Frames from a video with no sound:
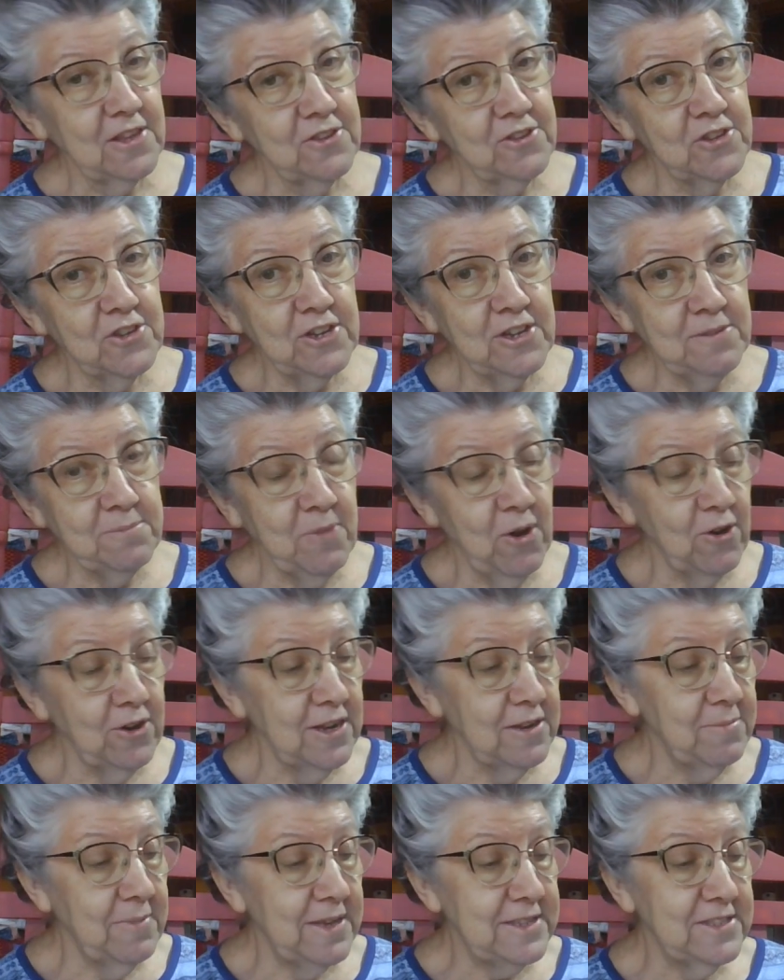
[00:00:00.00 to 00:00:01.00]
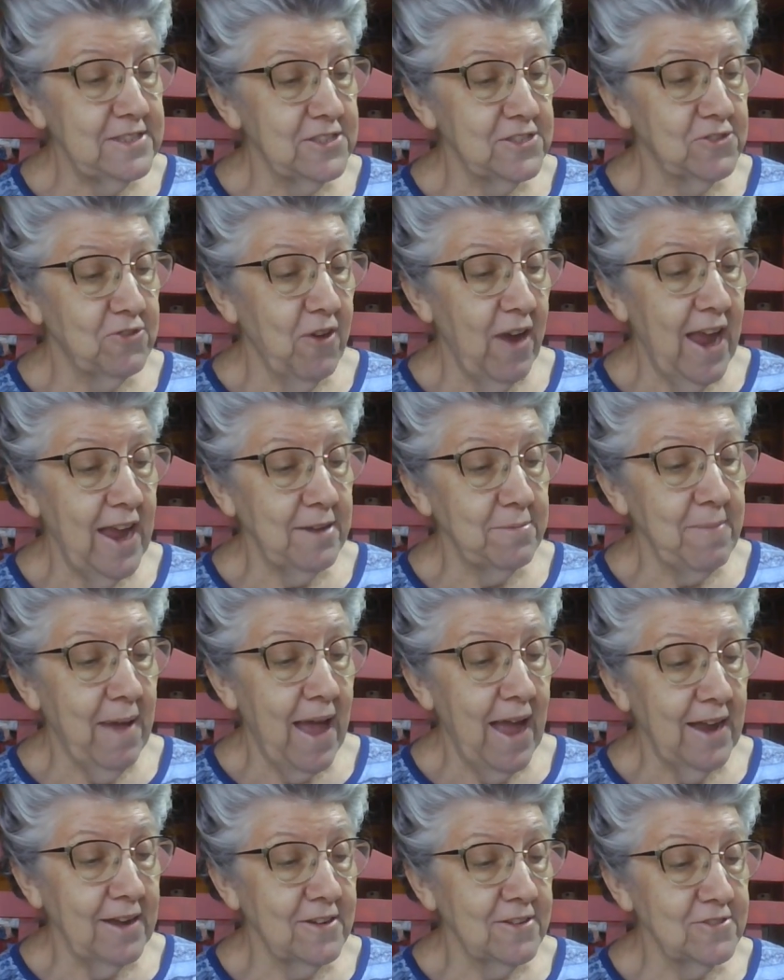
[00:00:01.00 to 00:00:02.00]
"Good morning, Mrs.
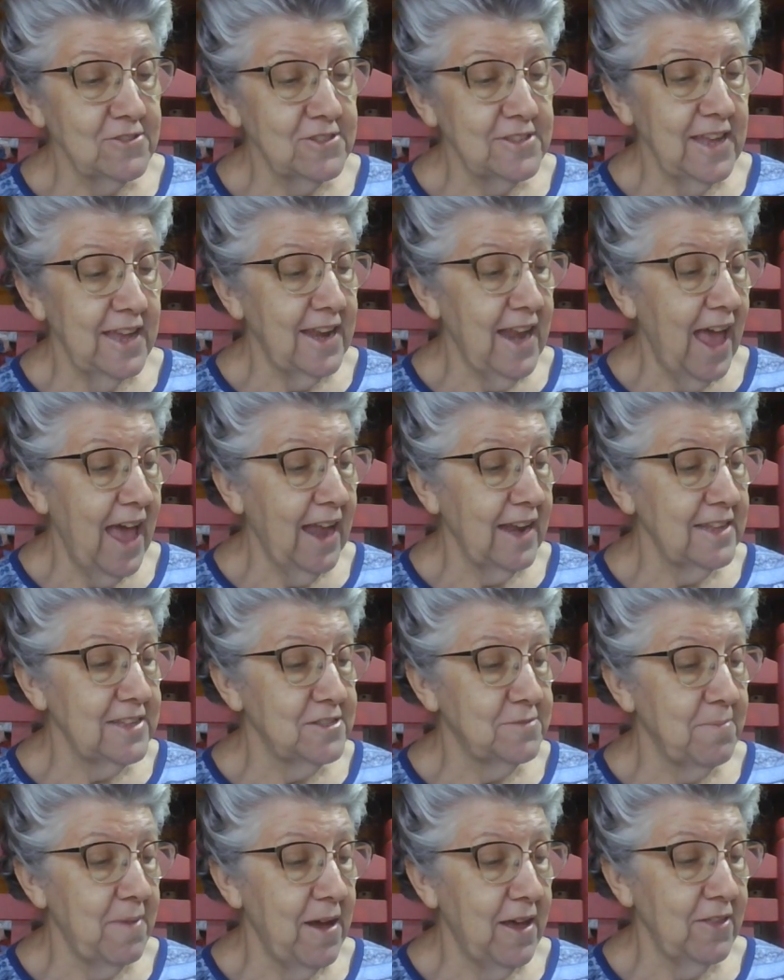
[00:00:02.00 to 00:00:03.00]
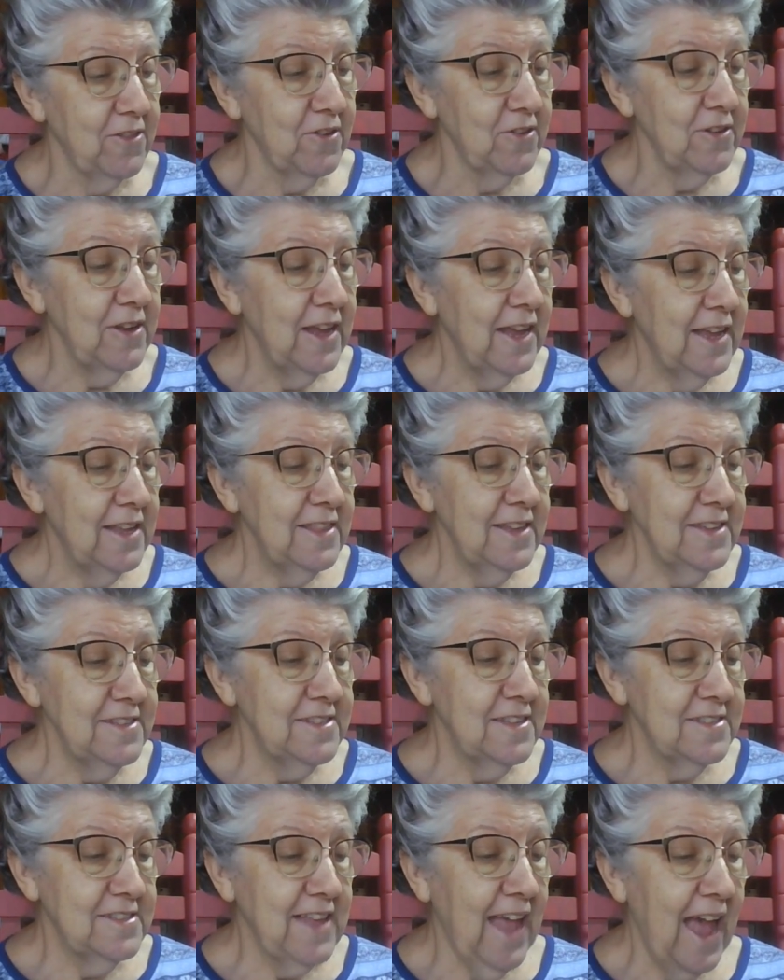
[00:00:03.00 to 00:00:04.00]
Crankminer," said Alan's mother. "This
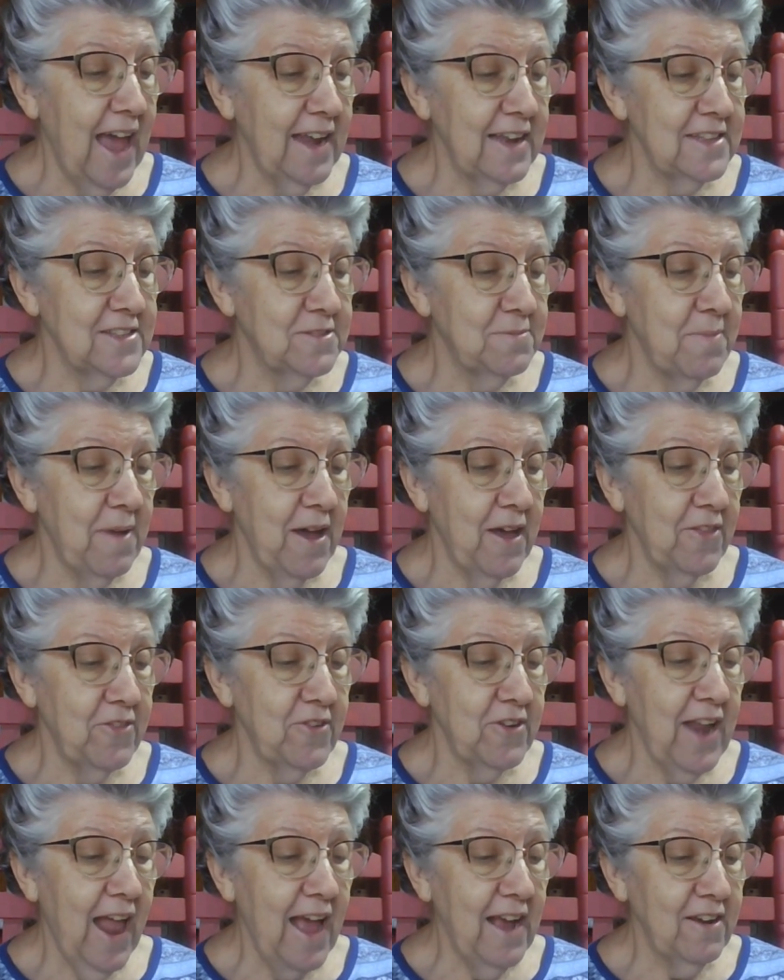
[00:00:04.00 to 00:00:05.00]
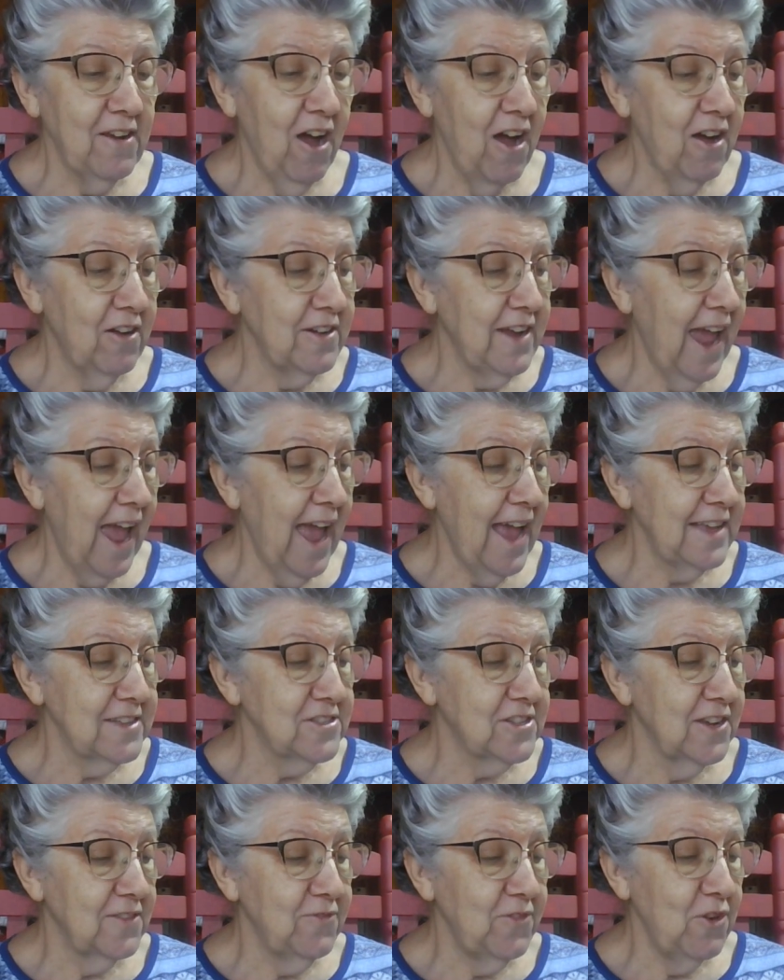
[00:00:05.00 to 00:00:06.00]
is Alan's mother, and I called to
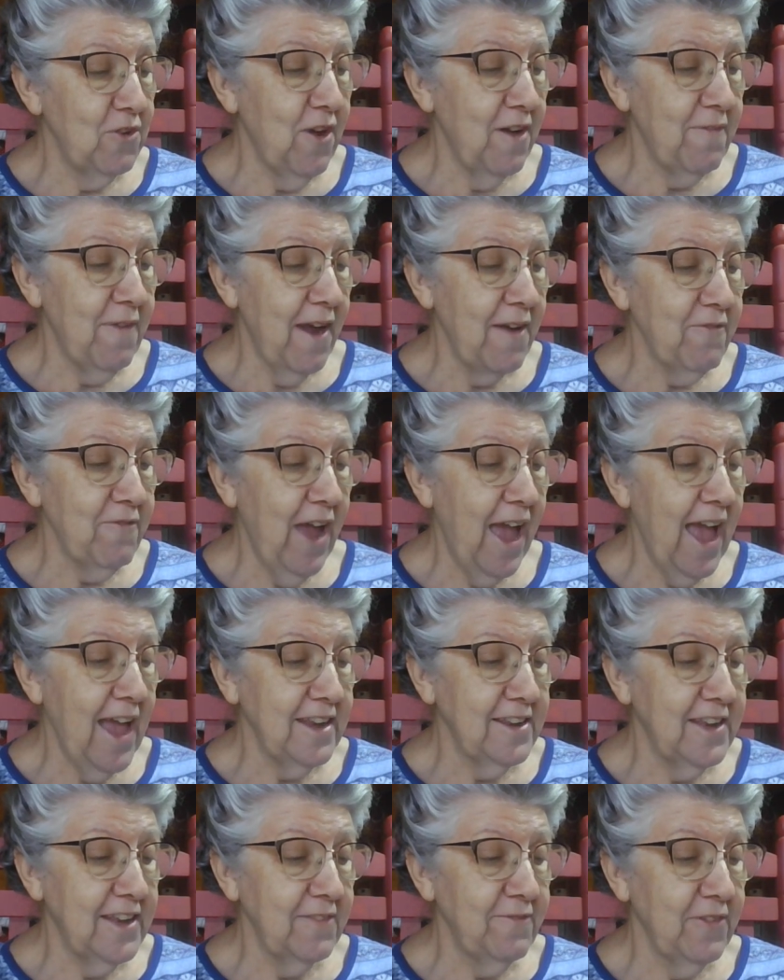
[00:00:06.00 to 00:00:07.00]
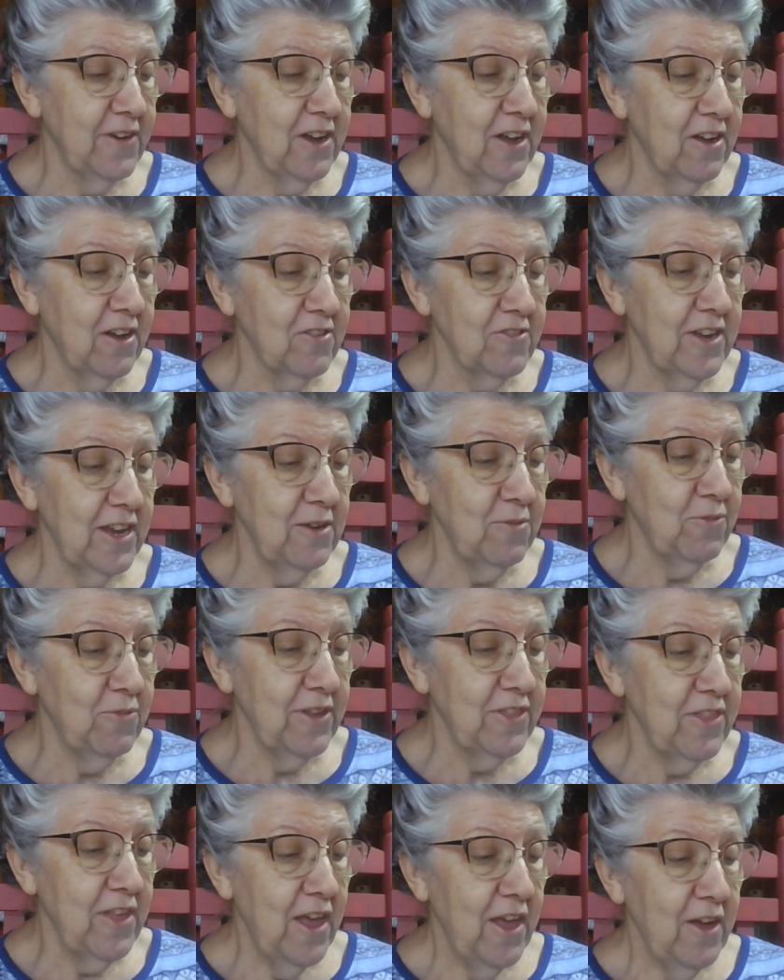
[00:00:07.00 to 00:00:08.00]
ask if you have ever had difficulty
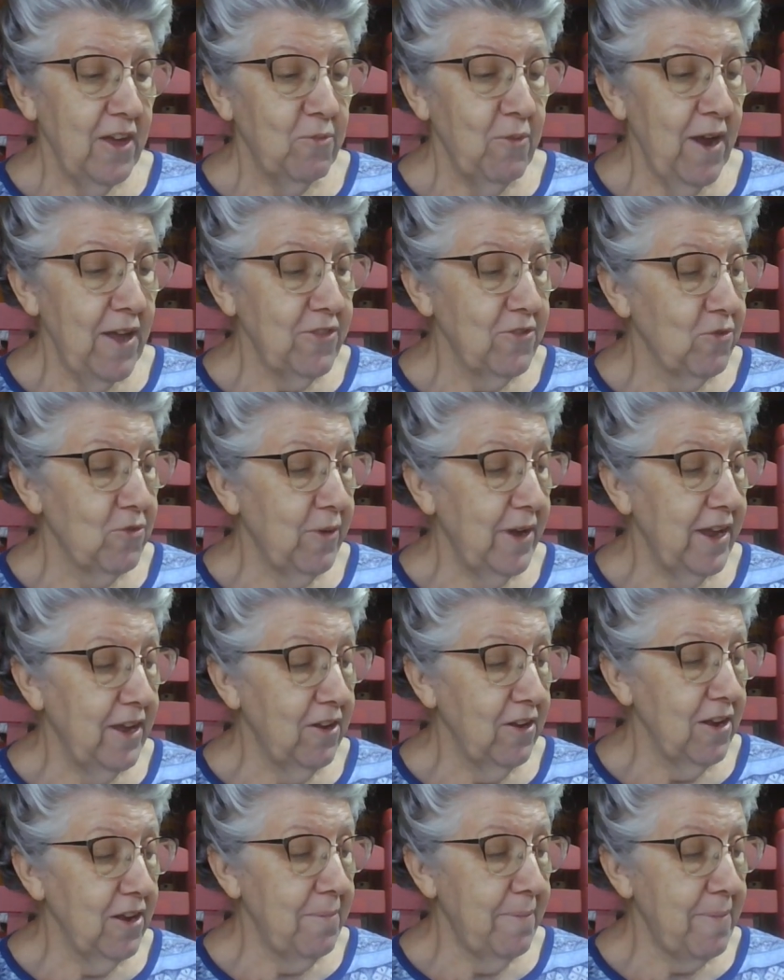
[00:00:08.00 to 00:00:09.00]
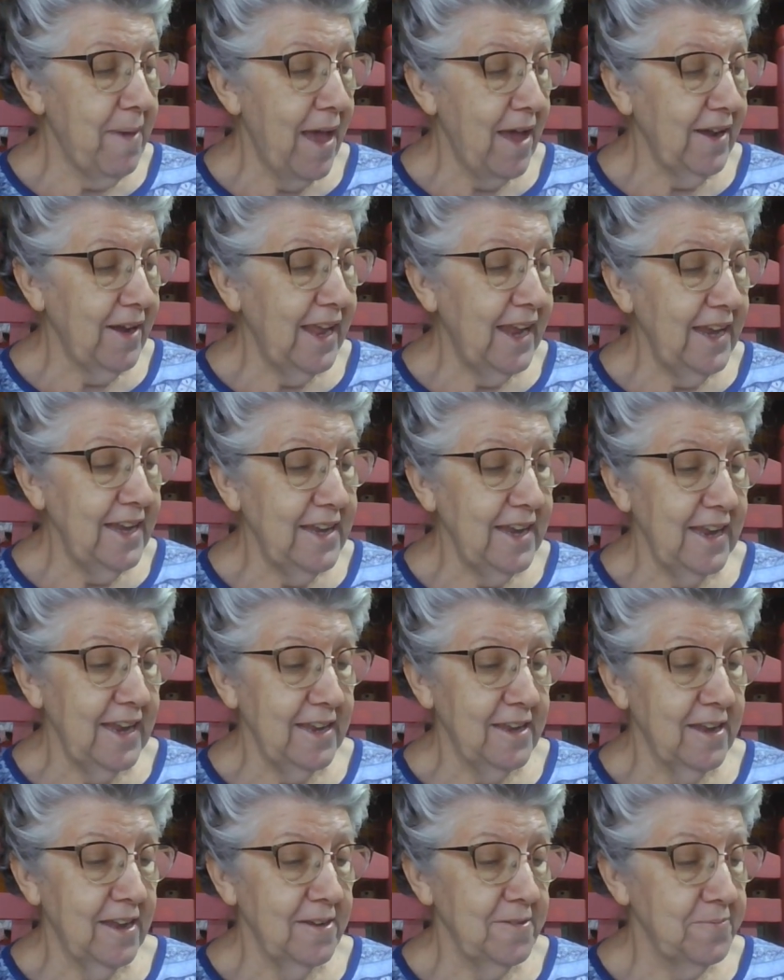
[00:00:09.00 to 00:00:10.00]
with Weatherwheel about
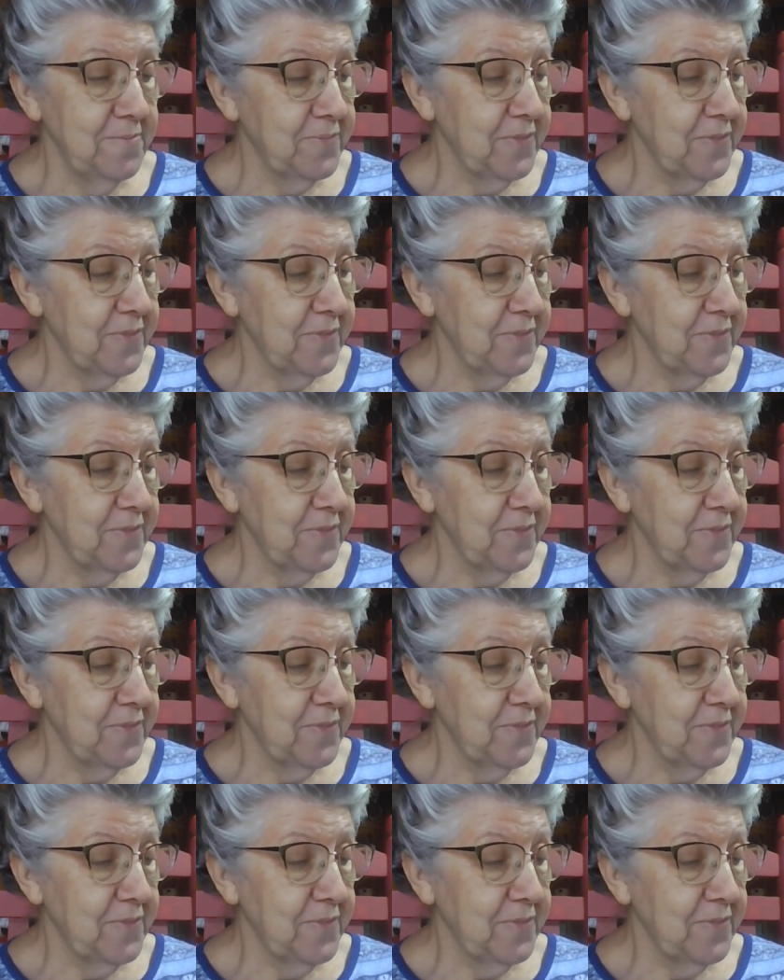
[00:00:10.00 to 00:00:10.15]
eating."